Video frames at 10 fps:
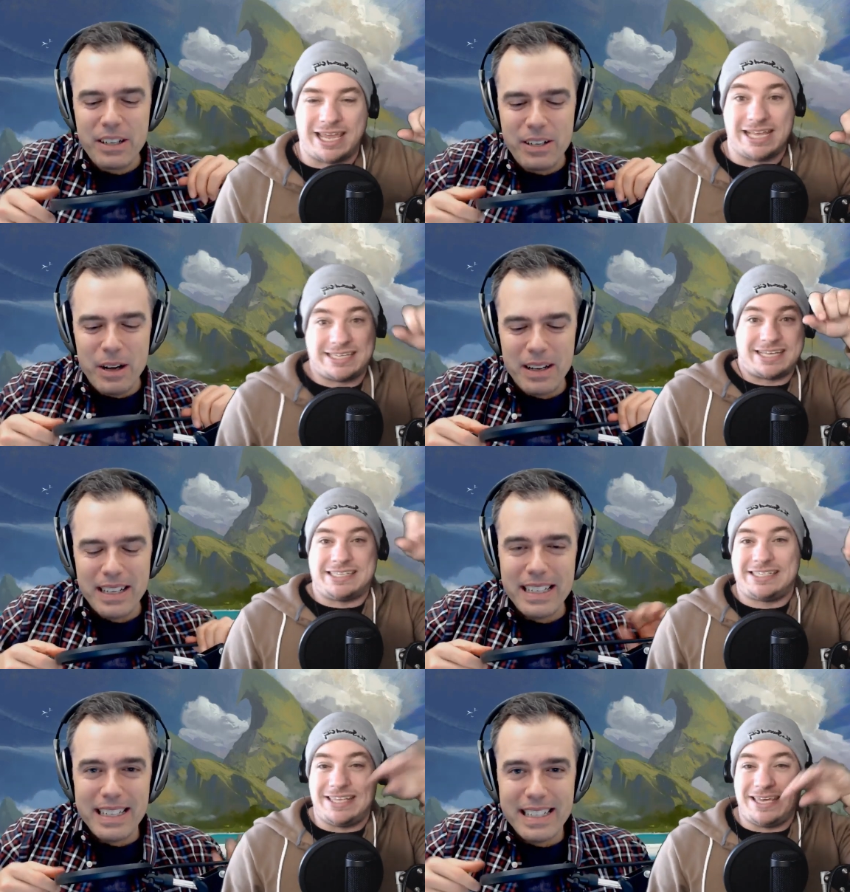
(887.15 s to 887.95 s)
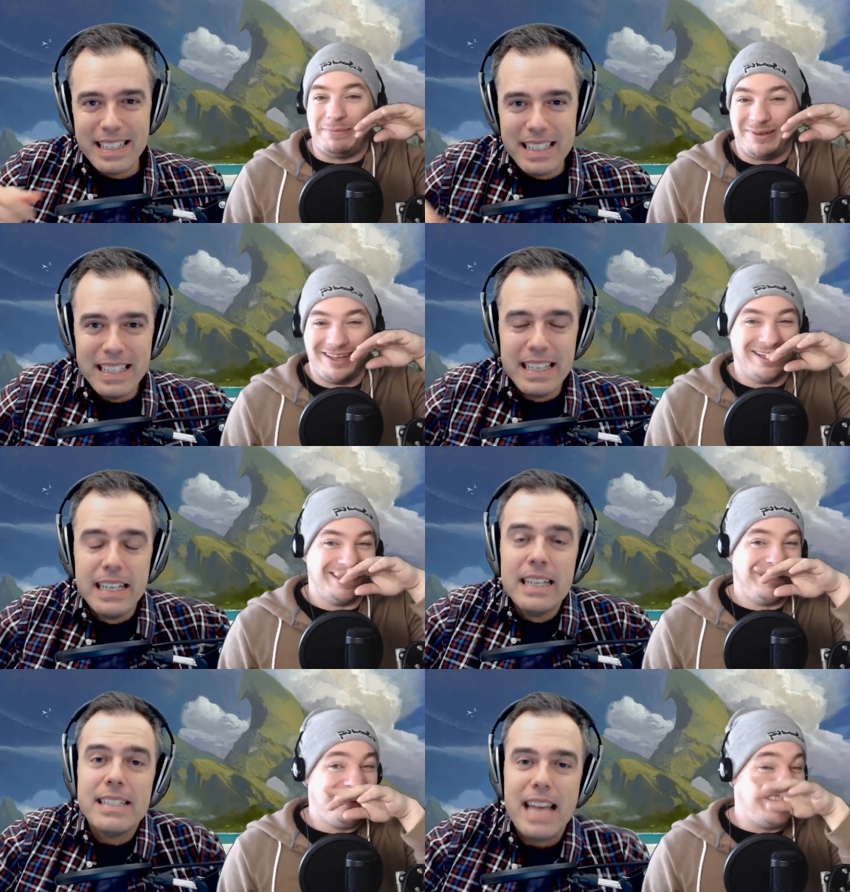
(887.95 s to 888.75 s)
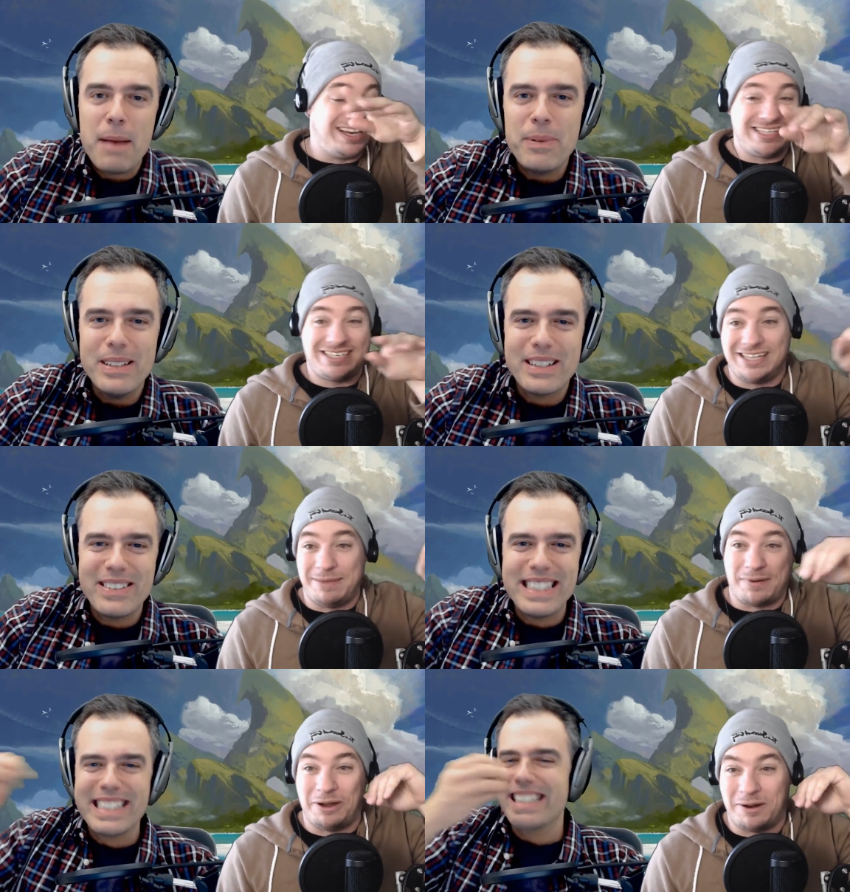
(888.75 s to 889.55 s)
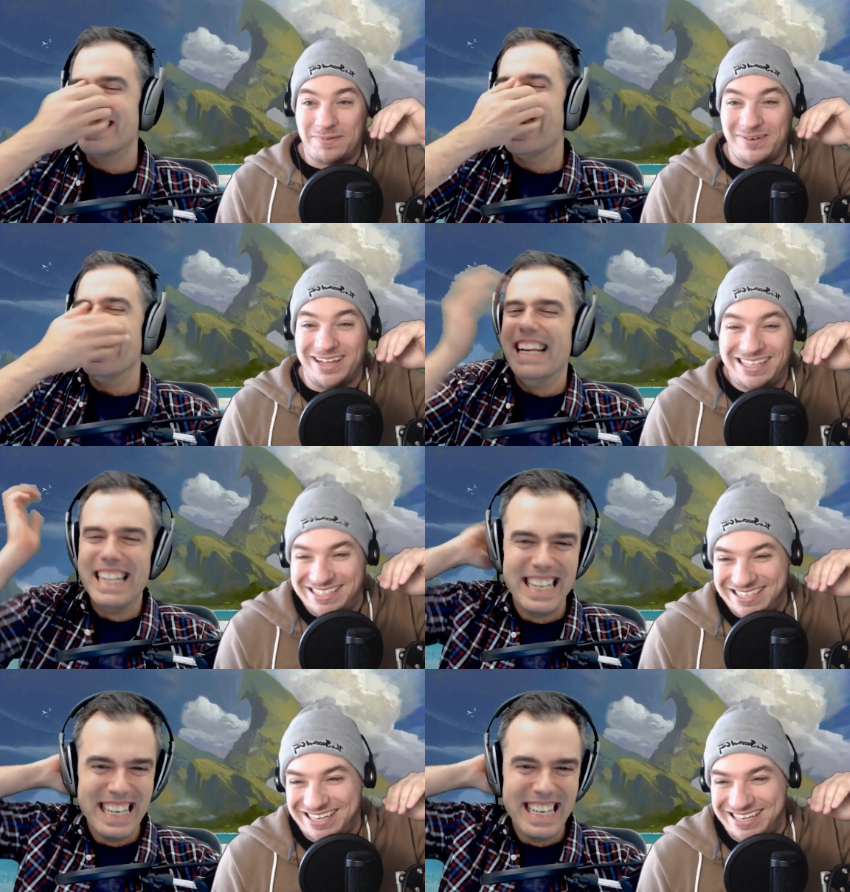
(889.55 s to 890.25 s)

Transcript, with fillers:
Speaker 1: like it's like a sleep you tap all the creatures. Yeah, yes,